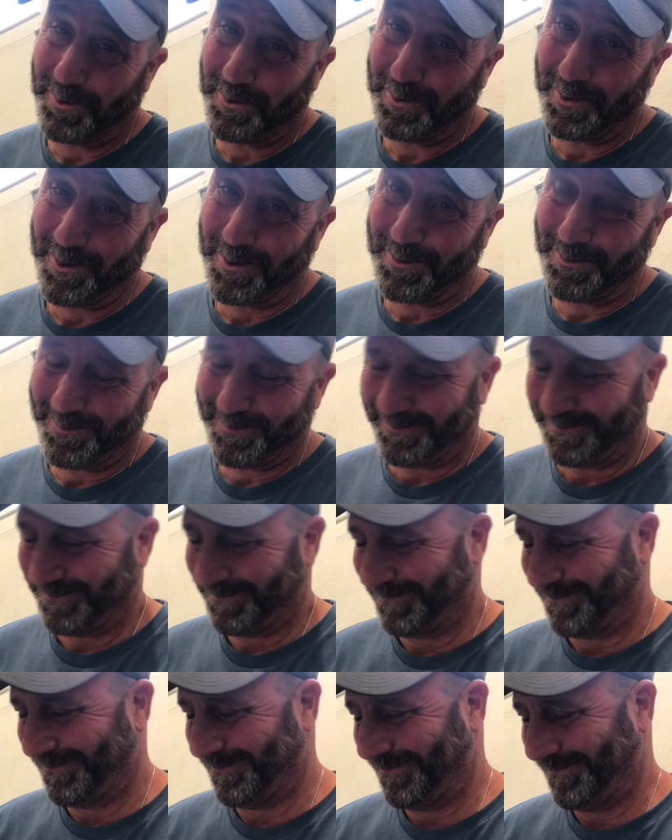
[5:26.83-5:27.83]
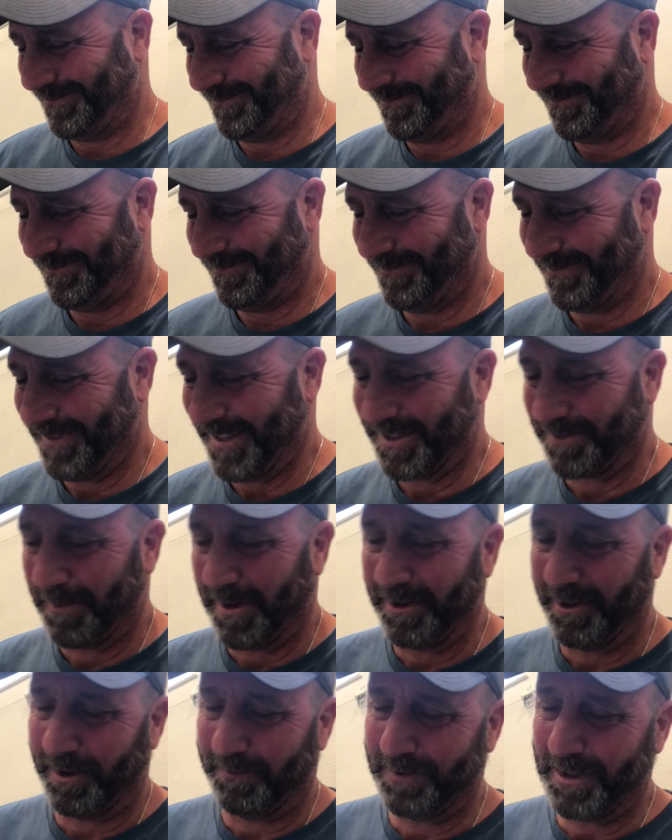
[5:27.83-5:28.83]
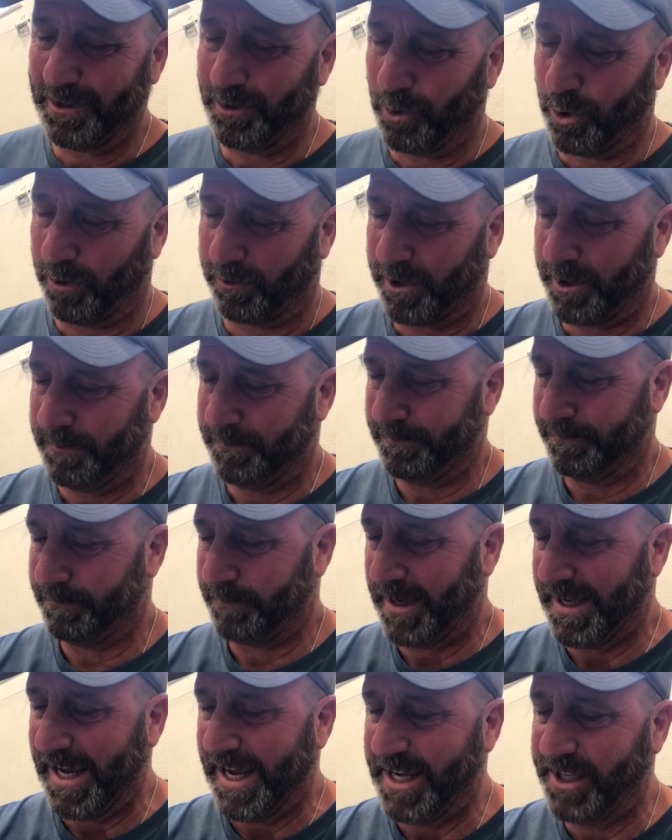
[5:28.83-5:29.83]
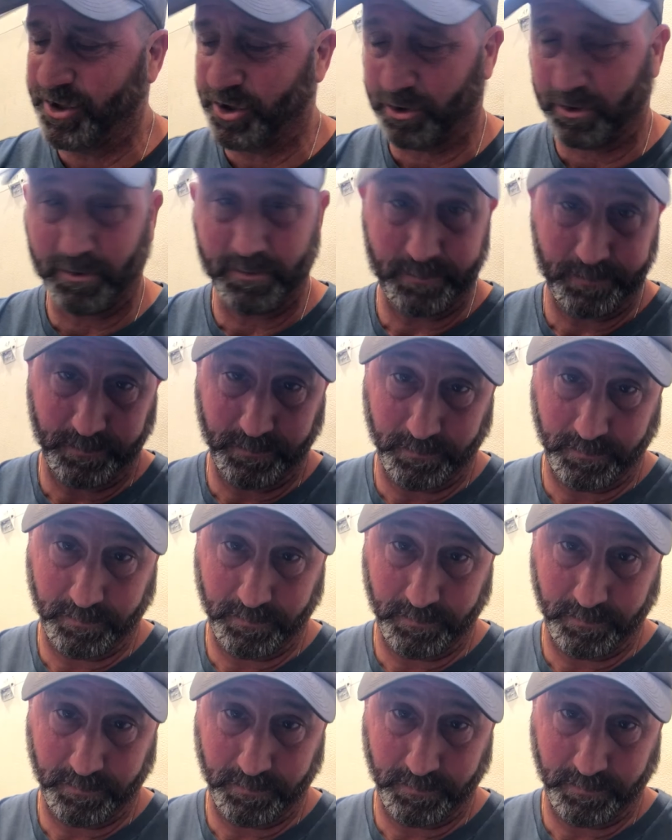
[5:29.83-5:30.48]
all know. That's my lovely Laura, my angel,